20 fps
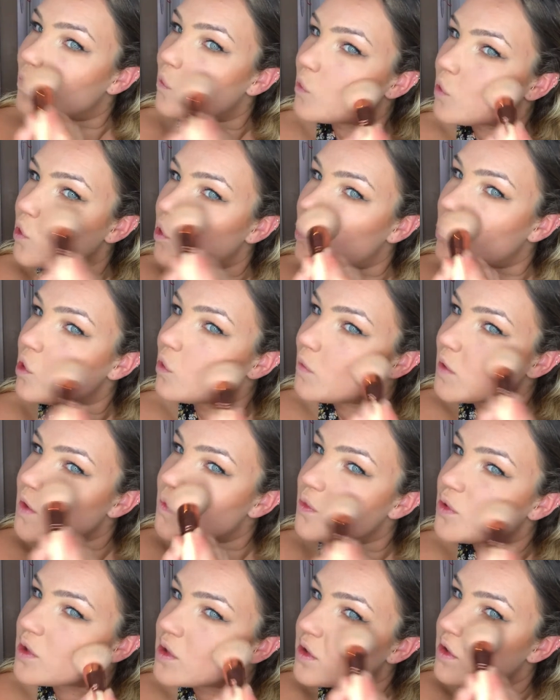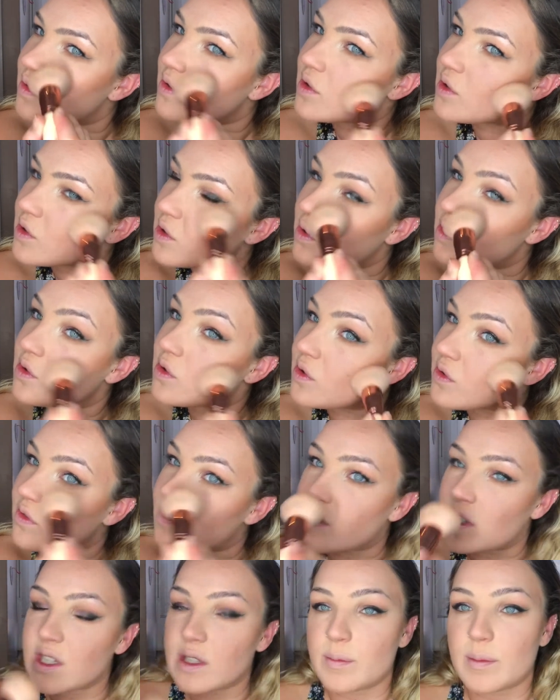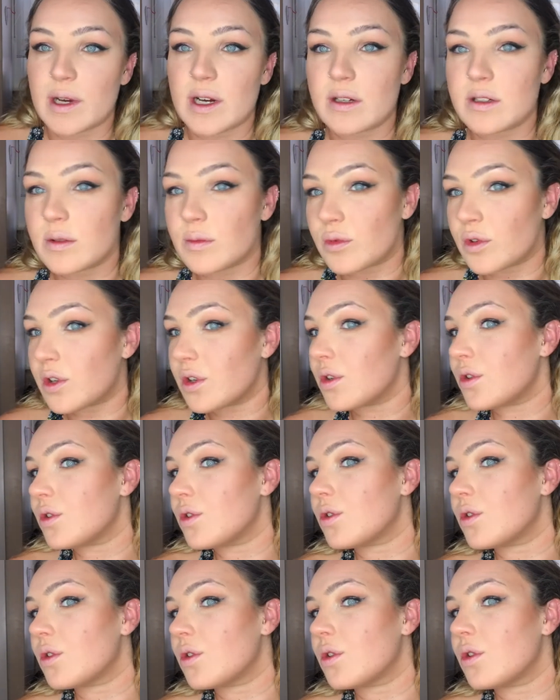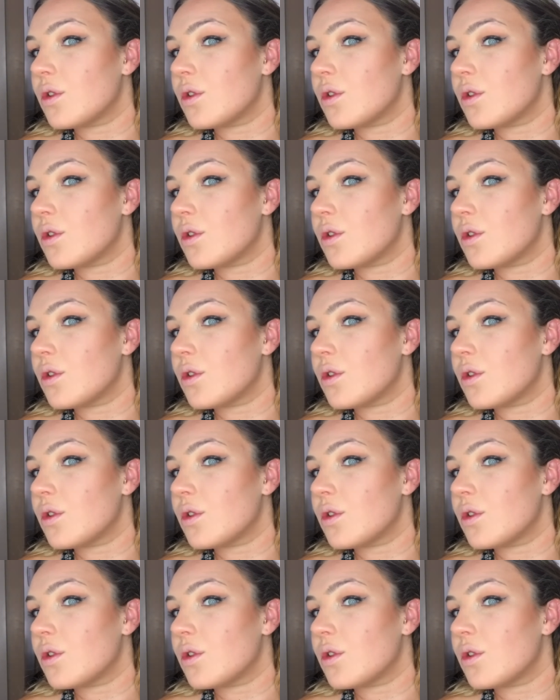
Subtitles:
you put too much bronzer on, use your face powder brush.